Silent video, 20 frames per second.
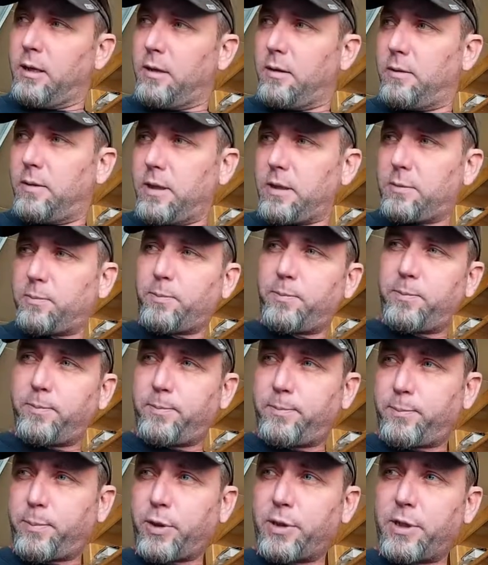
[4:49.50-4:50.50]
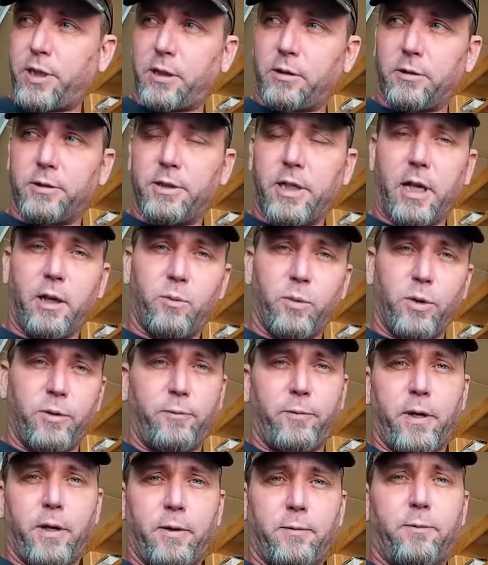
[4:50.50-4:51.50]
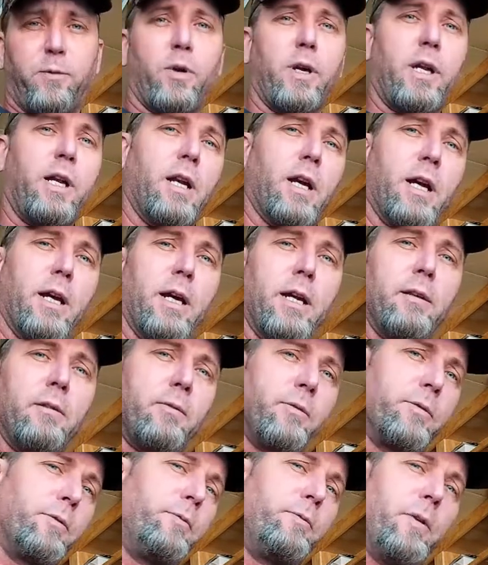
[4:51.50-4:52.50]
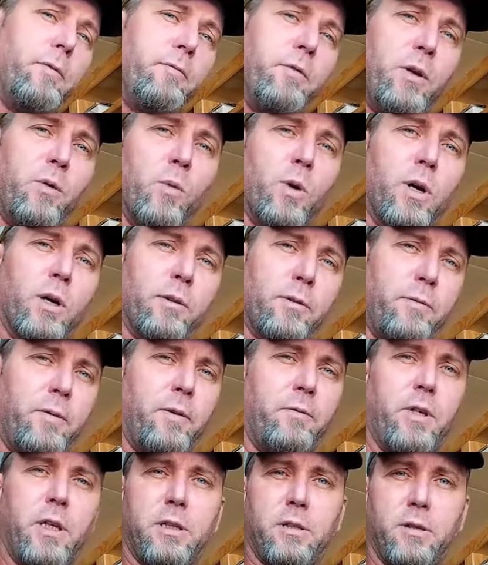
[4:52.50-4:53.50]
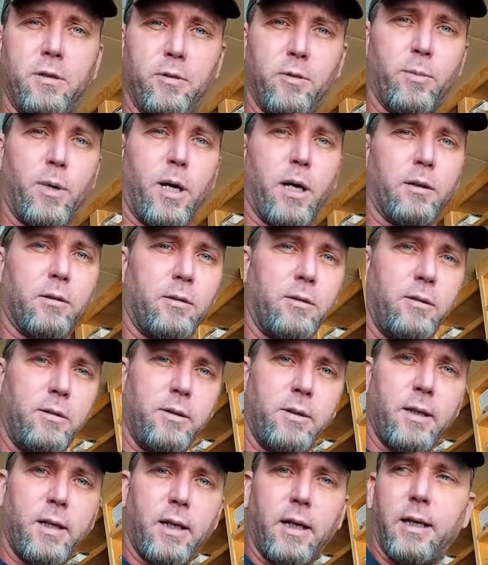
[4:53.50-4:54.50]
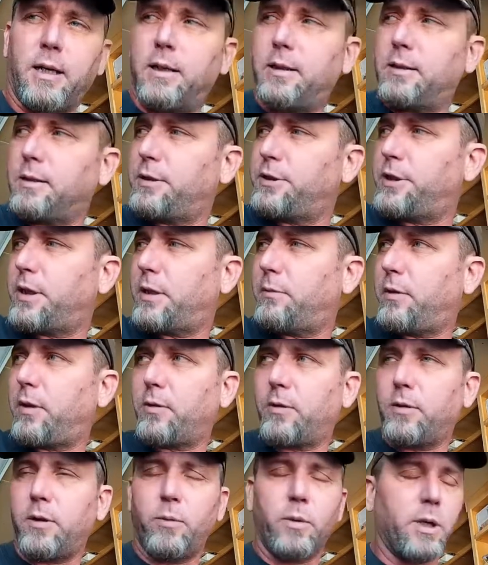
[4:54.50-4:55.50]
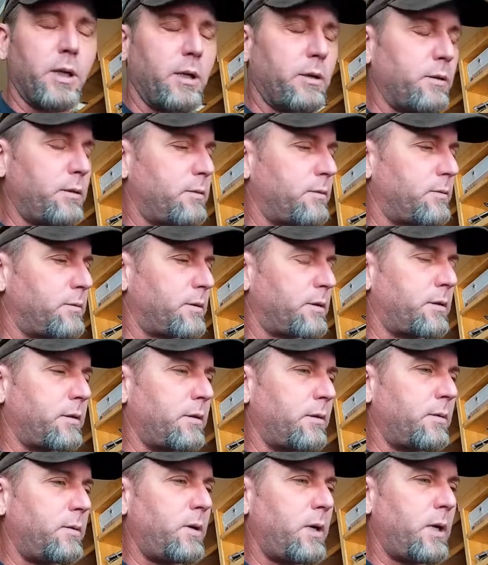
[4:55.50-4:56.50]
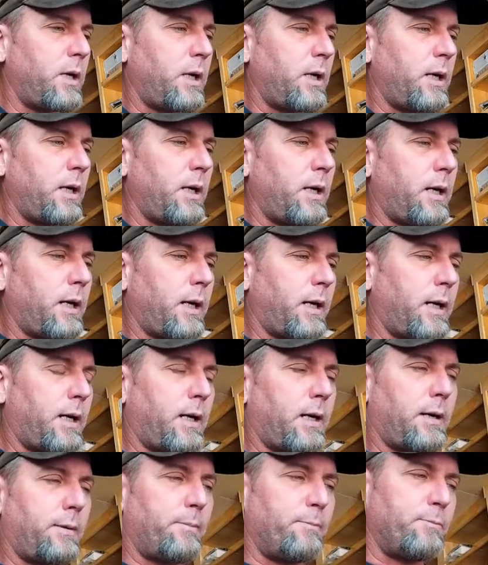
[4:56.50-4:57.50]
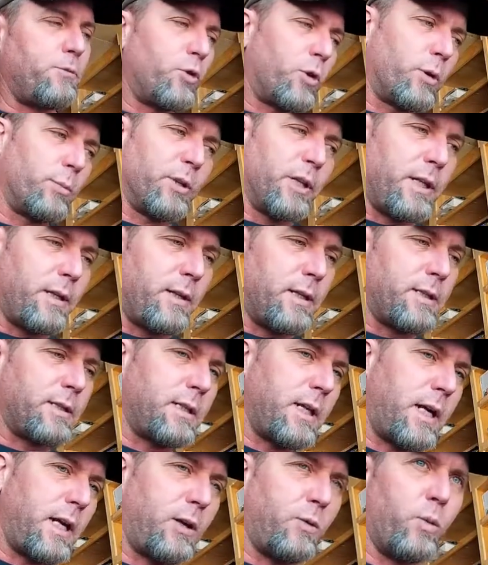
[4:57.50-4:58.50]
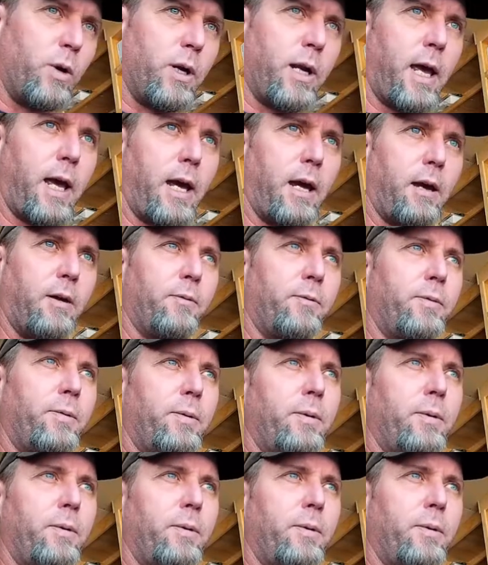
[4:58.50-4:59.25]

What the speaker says: this particular tank would fit a 49 through 51 or 52 model Chevy 3100. So normally this tank would have